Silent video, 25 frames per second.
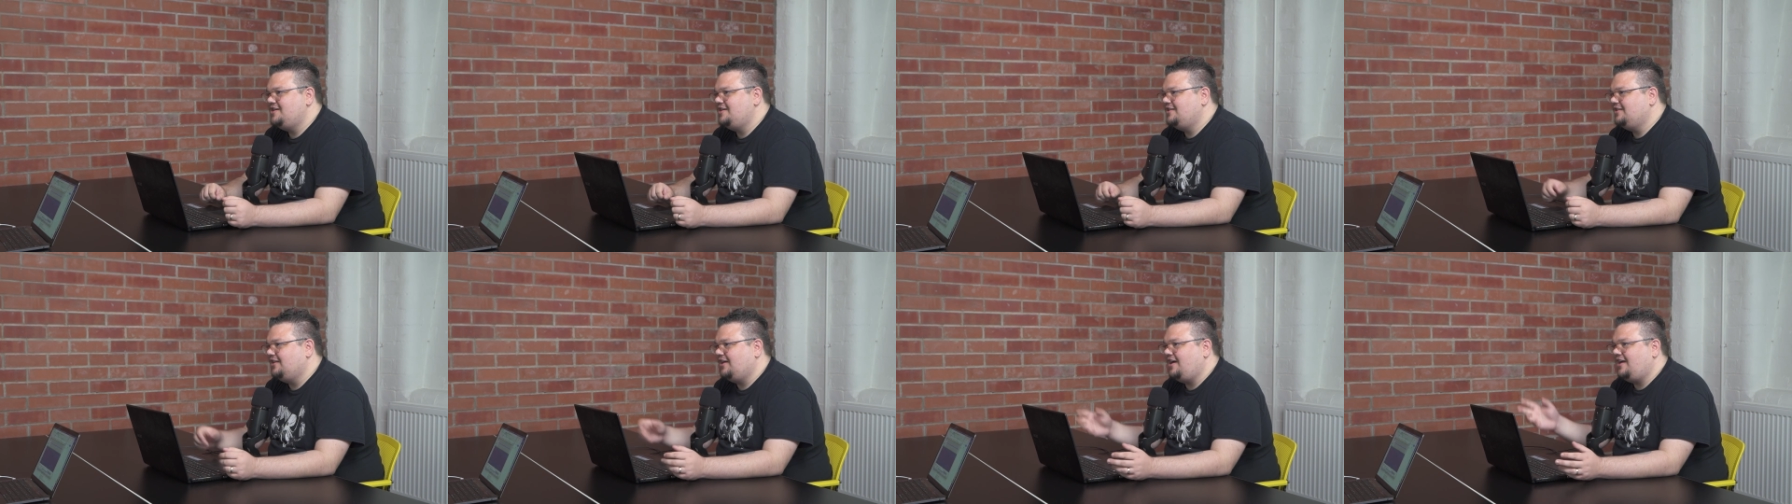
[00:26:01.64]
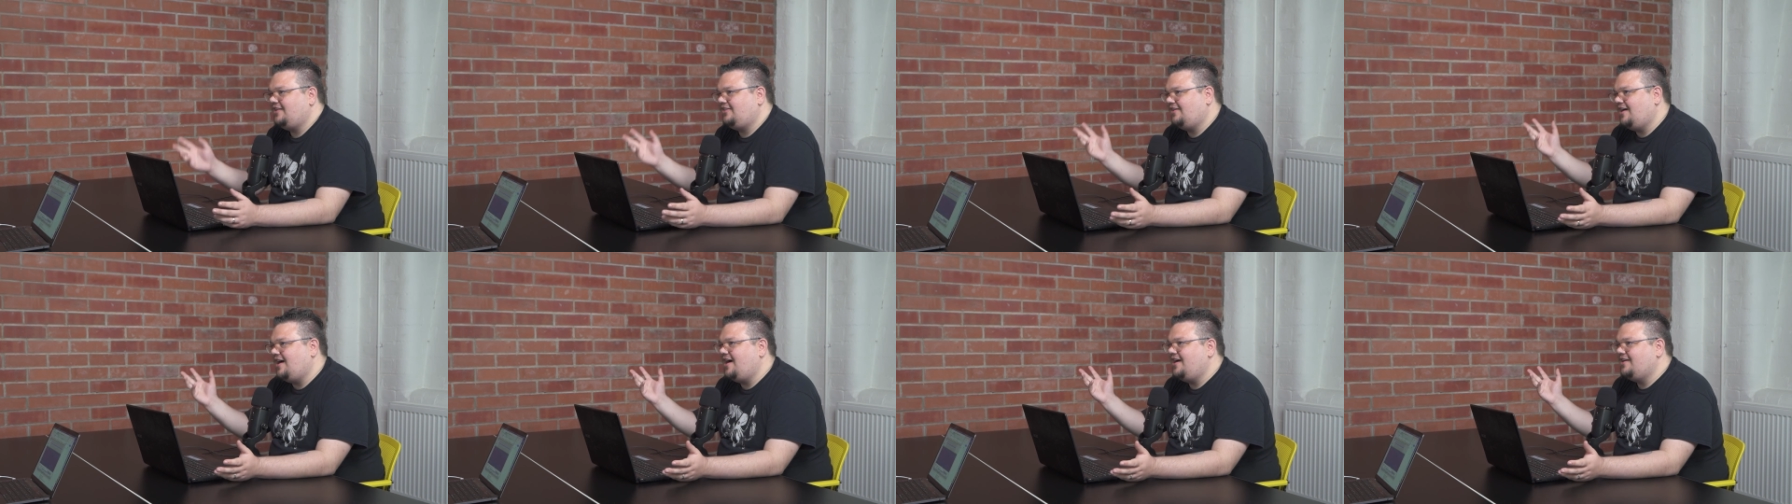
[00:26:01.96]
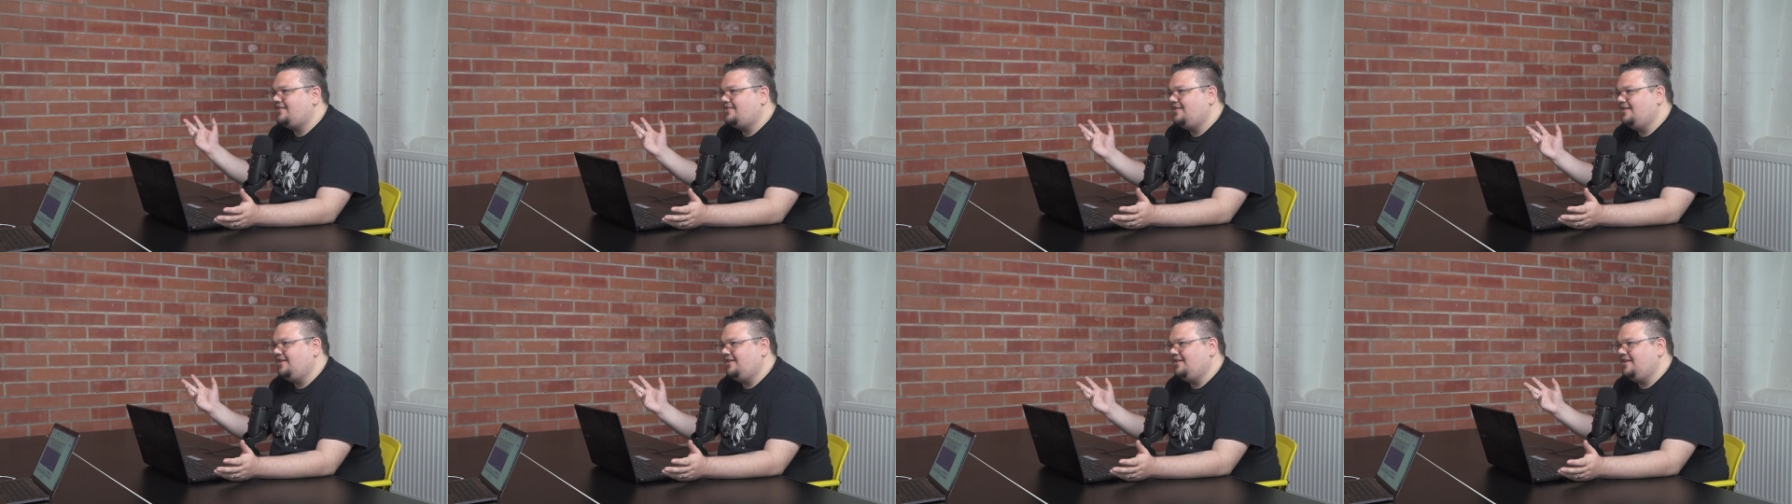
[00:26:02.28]
and like
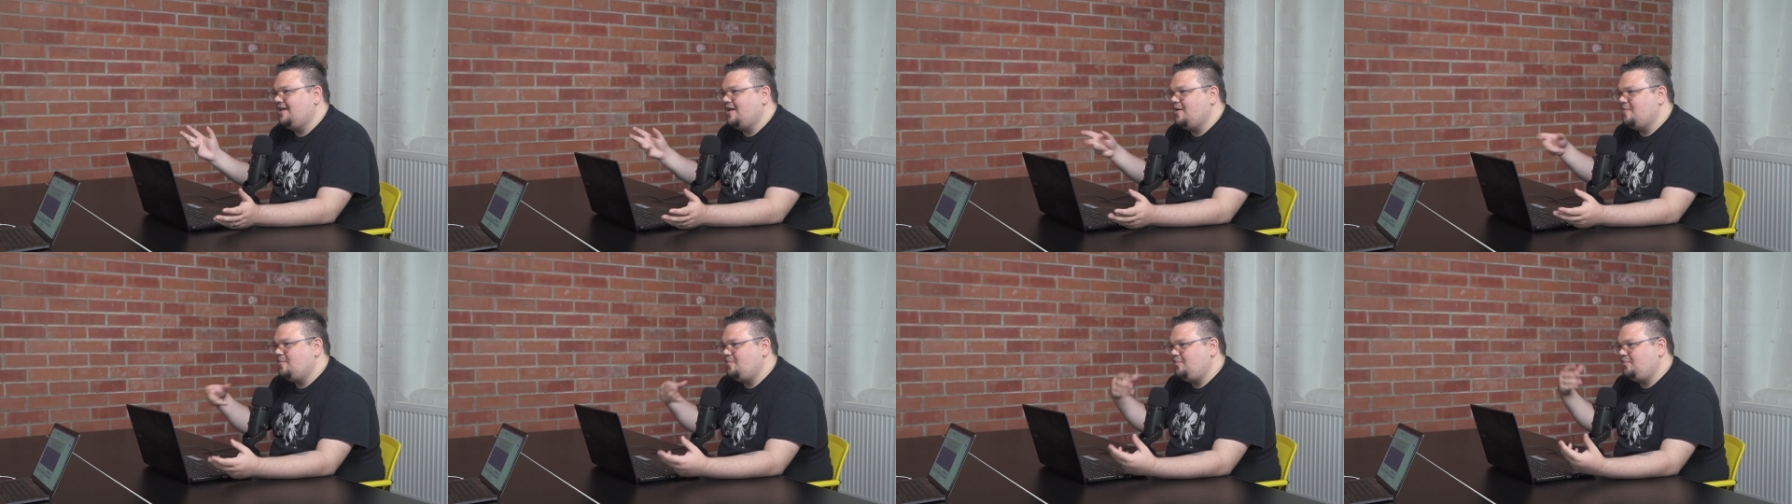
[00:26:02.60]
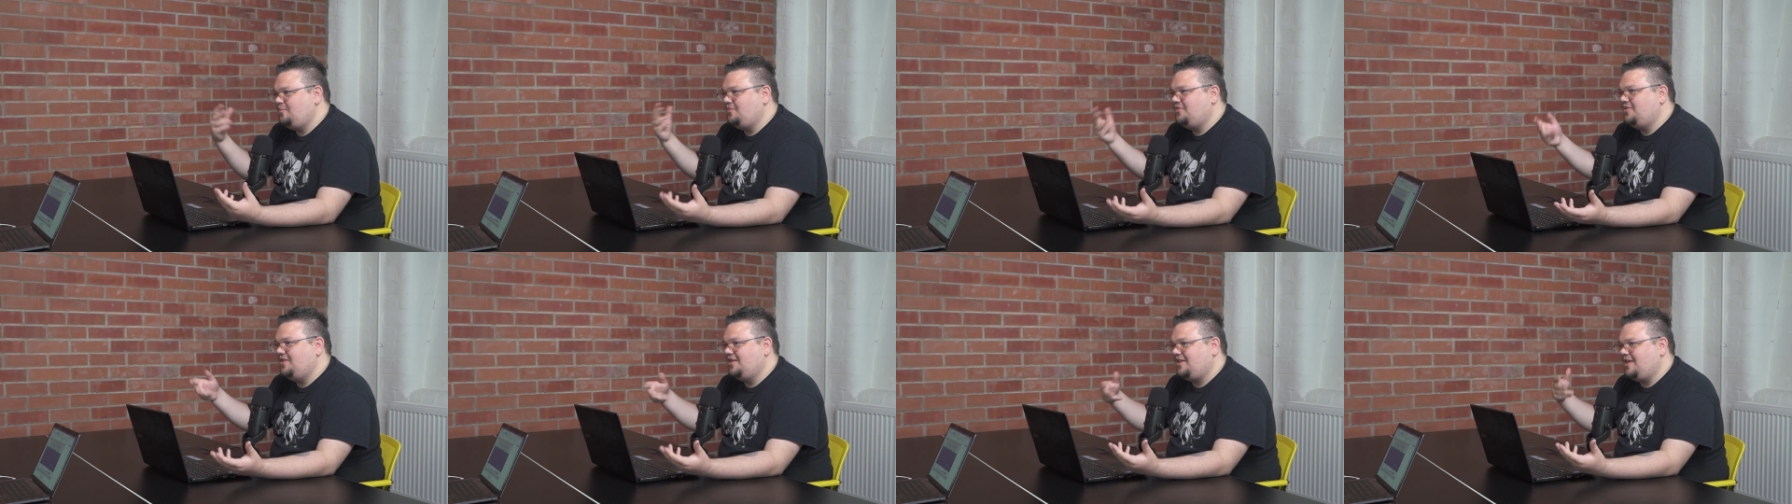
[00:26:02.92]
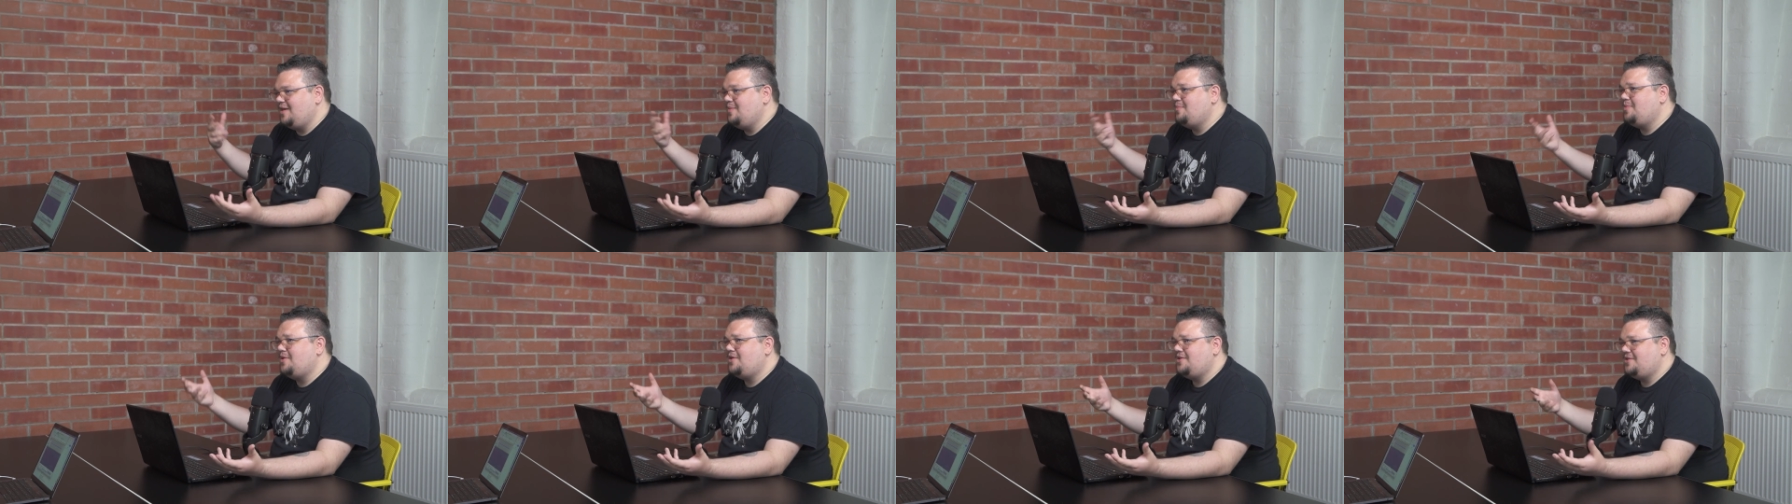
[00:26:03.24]
attacked the
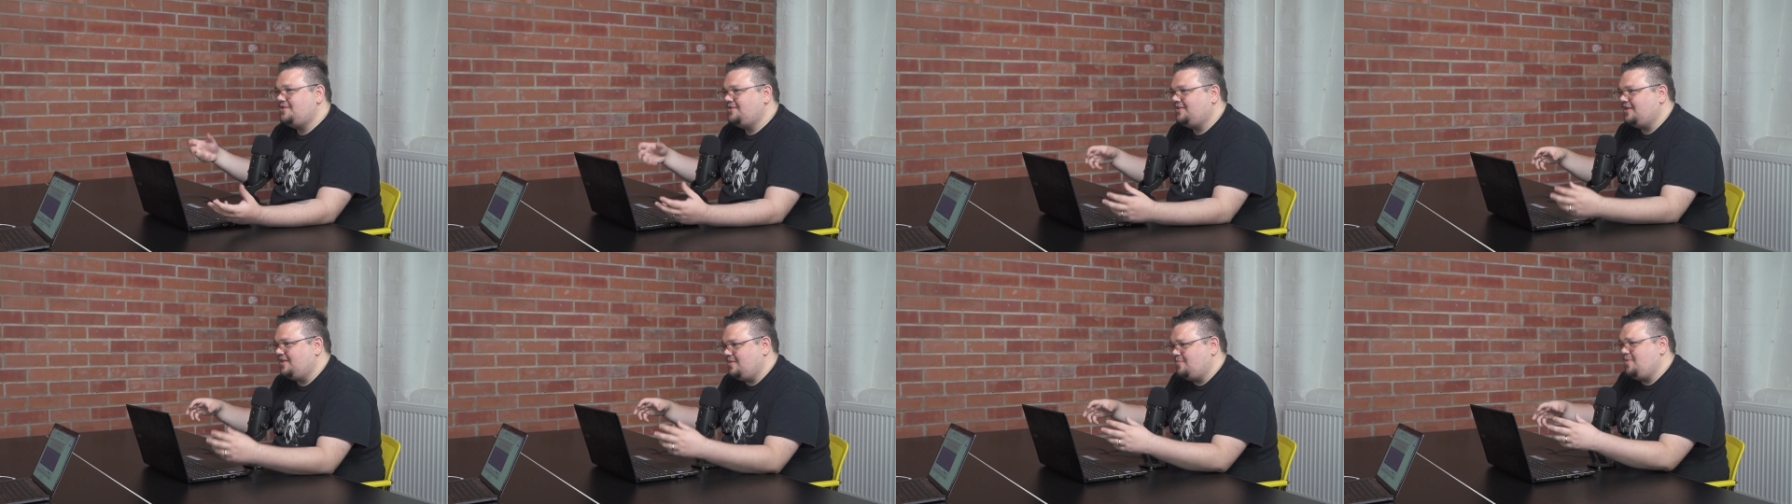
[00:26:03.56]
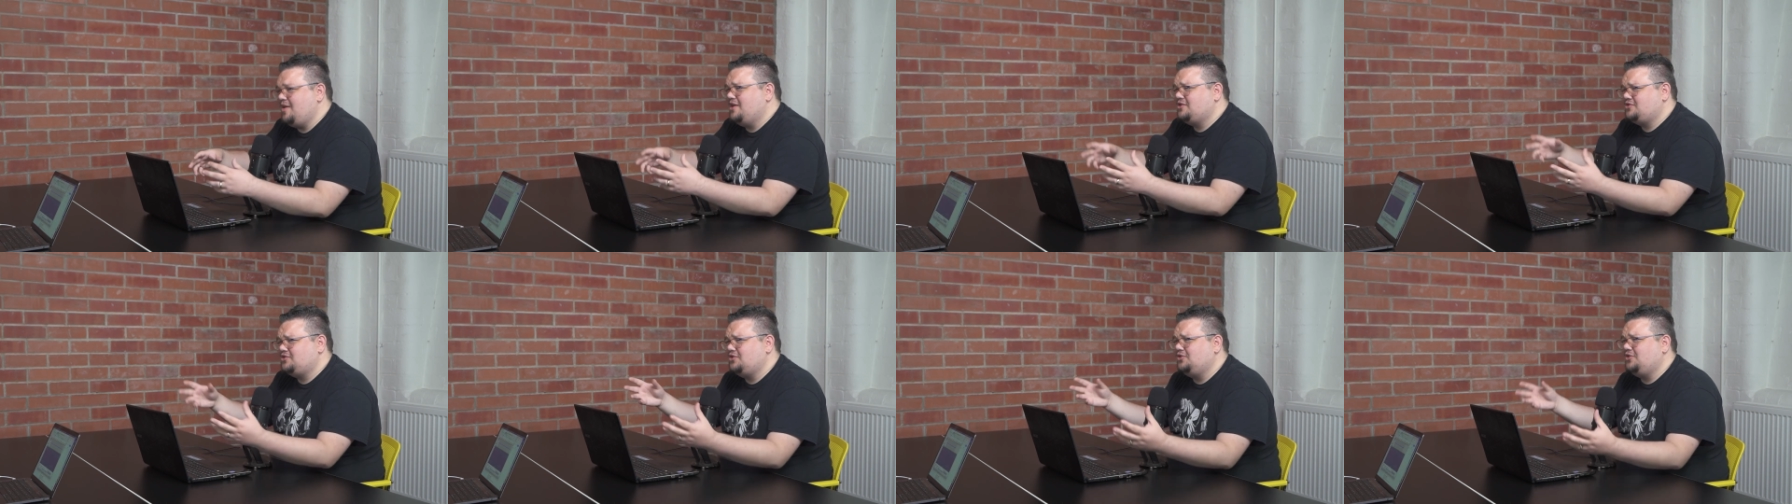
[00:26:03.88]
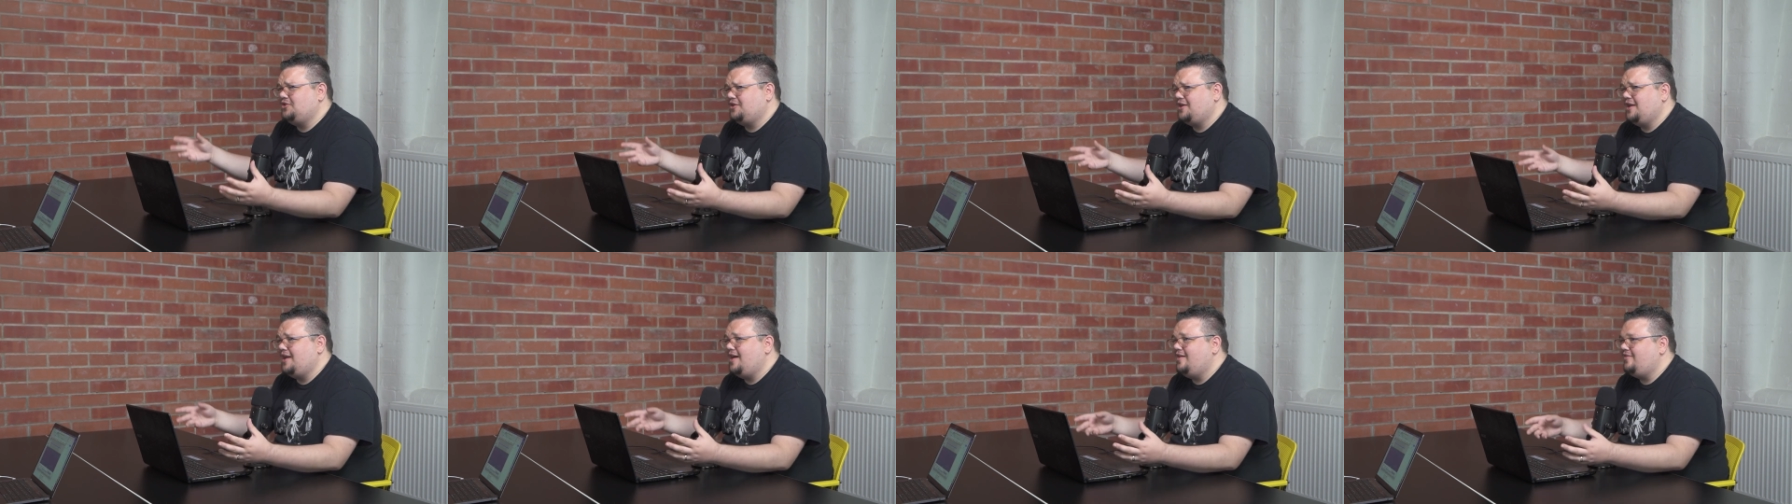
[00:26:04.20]
keeper, like the person
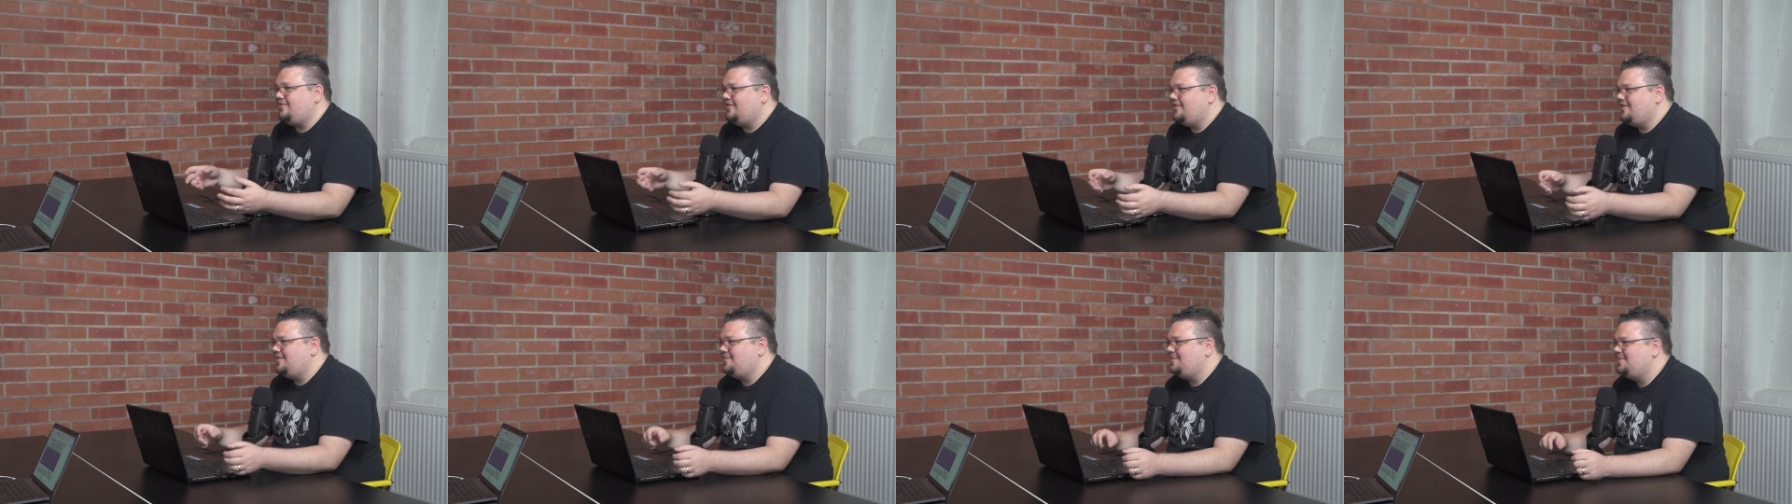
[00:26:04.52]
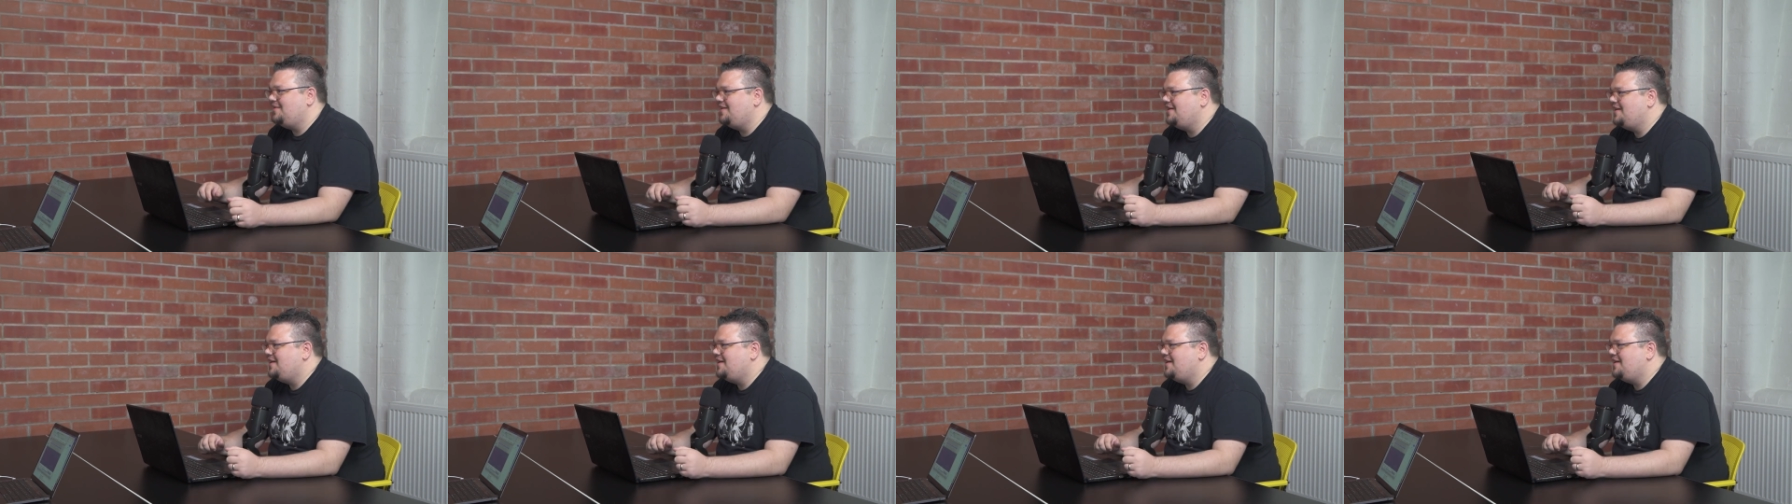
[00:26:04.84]
looking after them,